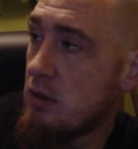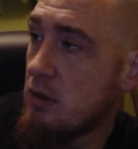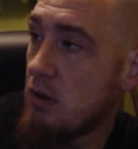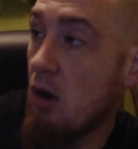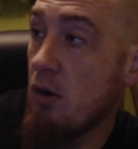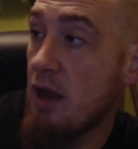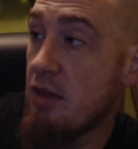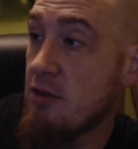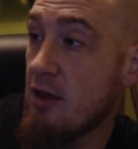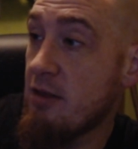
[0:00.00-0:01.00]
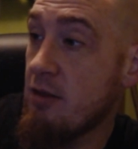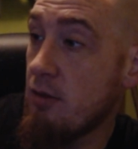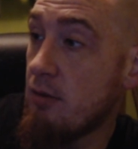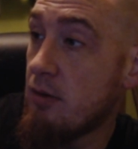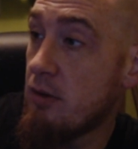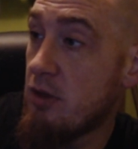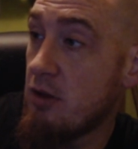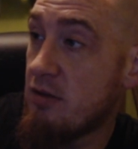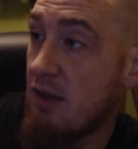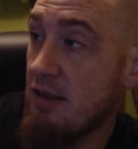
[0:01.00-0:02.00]
Oh yeah, the Jets are the, the
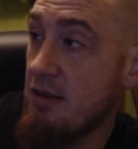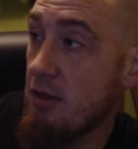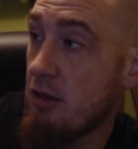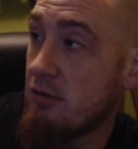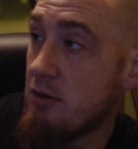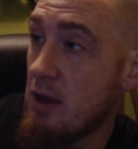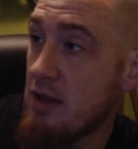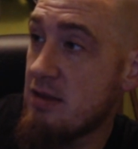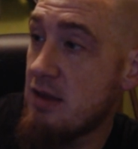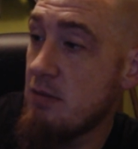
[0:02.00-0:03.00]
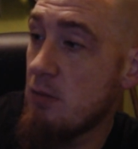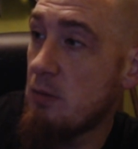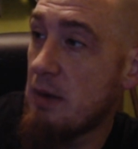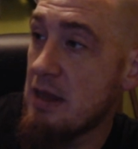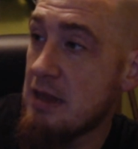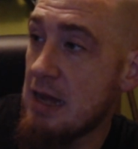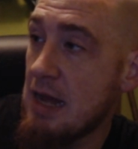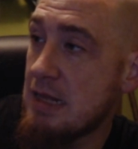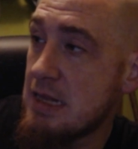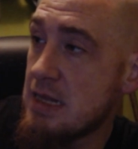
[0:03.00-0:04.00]
Texans are the one who got steamrolled by the
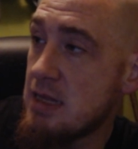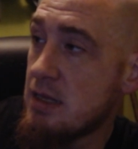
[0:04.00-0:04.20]
Jets.